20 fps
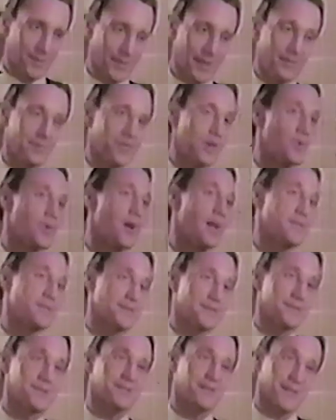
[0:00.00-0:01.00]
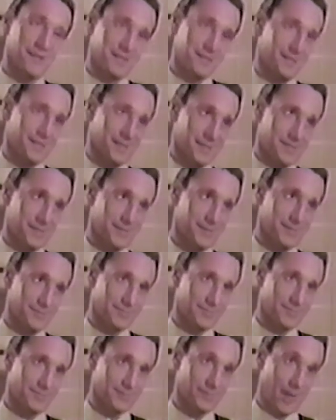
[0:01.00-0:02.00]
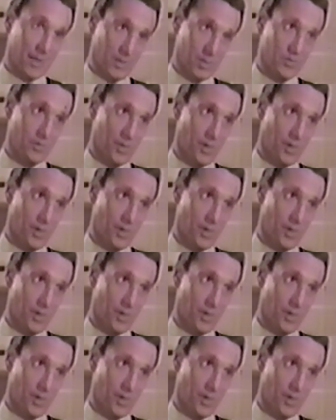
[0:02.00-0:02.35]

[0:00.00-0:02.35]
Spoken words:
We have no right to discuss this. And you